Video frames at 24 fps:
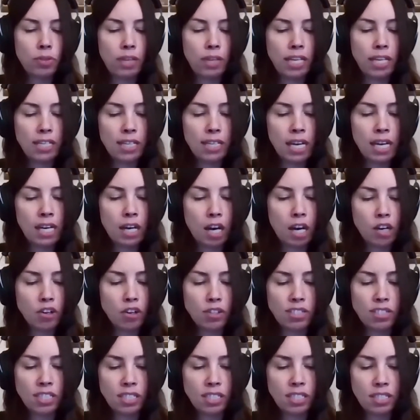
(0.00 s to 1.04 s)
these kind of
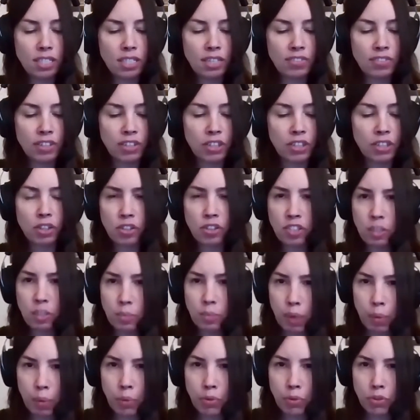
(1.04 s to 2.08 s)
160 different currency
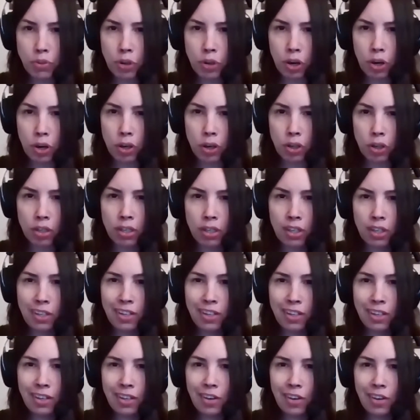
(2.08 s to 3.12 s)
bubbles are
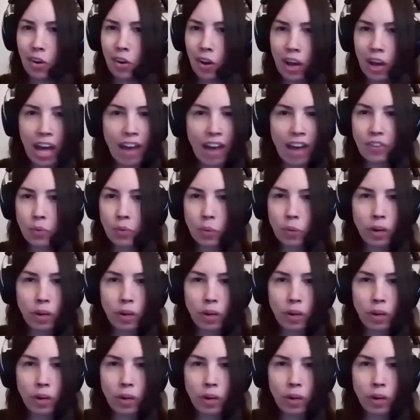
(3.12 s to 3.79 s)
every